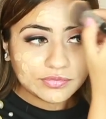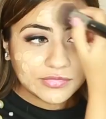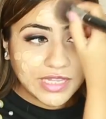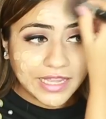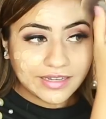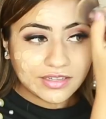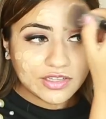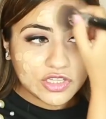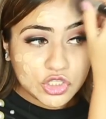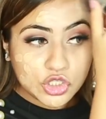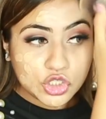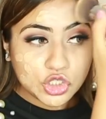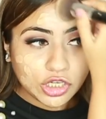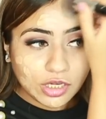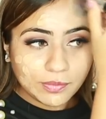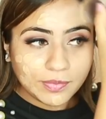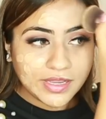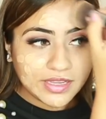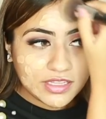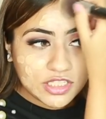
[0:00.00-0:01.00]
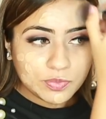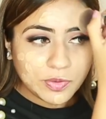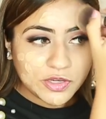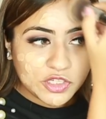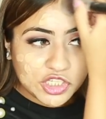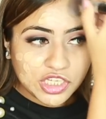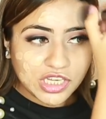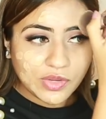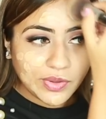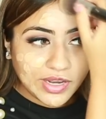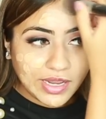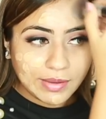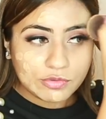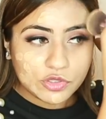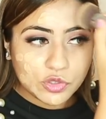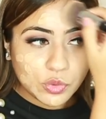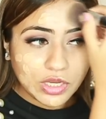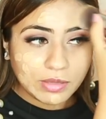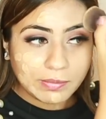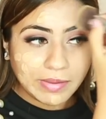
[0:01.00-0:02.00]
like disturbing especially when I'm
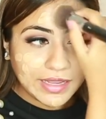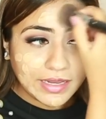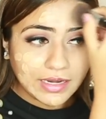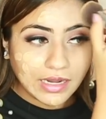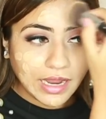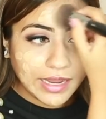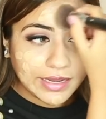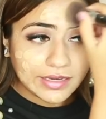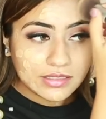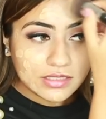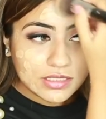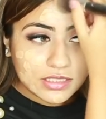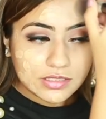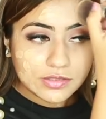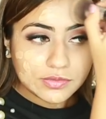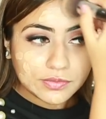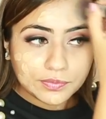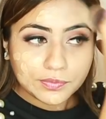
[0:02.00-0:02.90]
doing my clients